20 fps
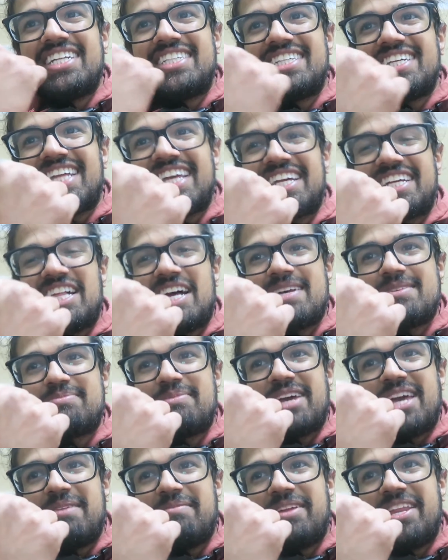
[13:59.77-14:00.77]
Till I Collapsed
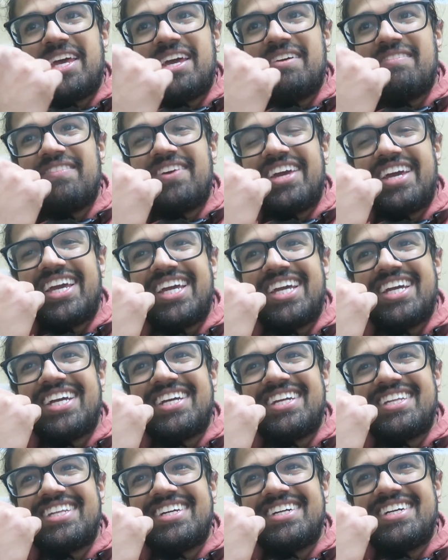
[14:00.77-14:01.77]
by Eminem
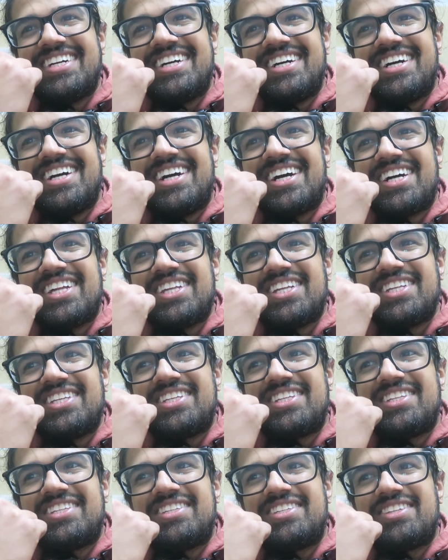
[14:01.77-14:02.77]
and
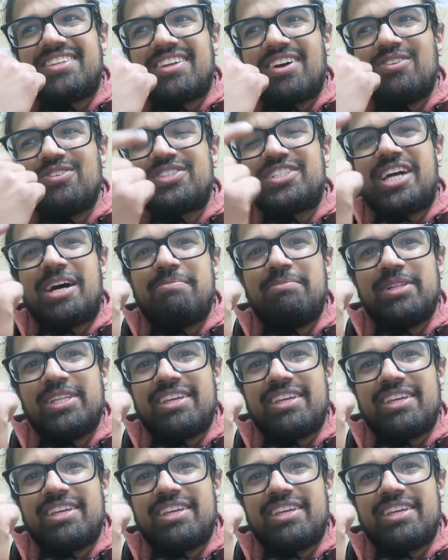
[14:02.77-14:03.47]
Don't Stop